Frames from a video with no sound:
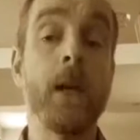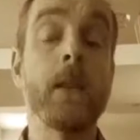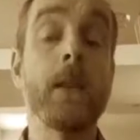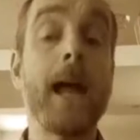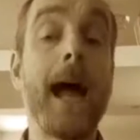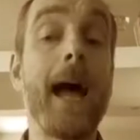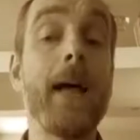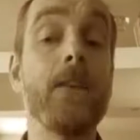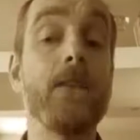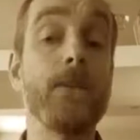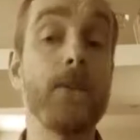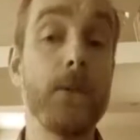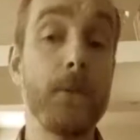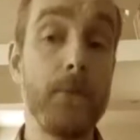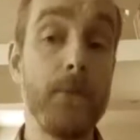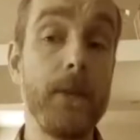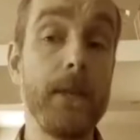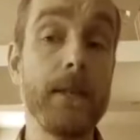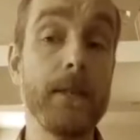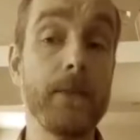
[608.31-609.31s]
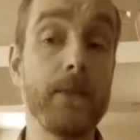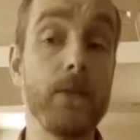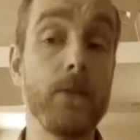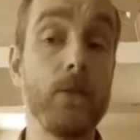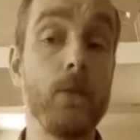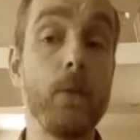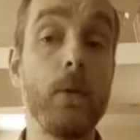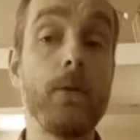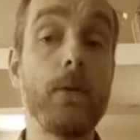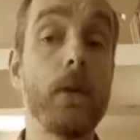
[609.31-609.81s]
that has something to
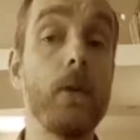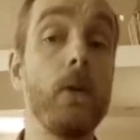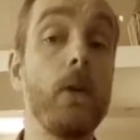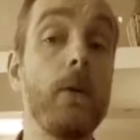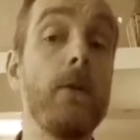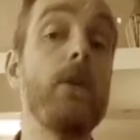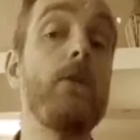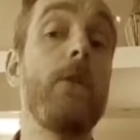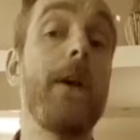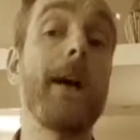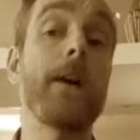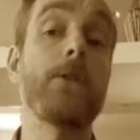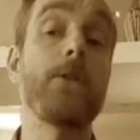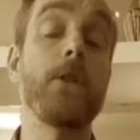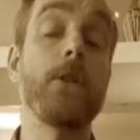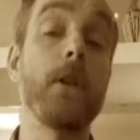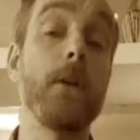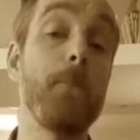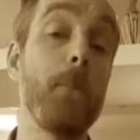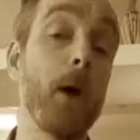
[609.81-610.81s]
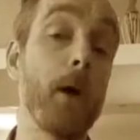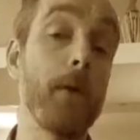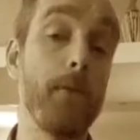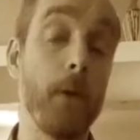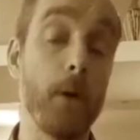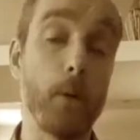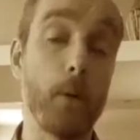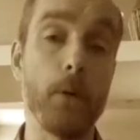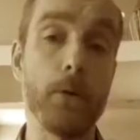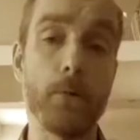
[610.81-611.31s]
do with the law of attraction that my
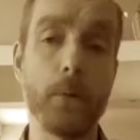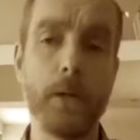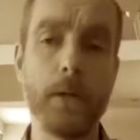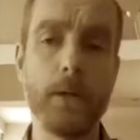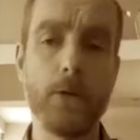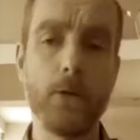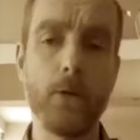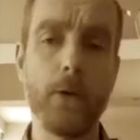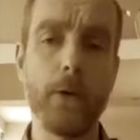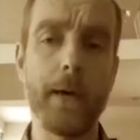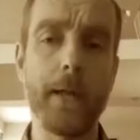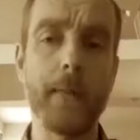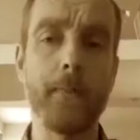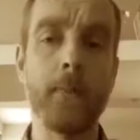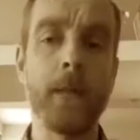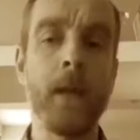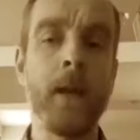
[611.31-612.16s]
followers will enjoy.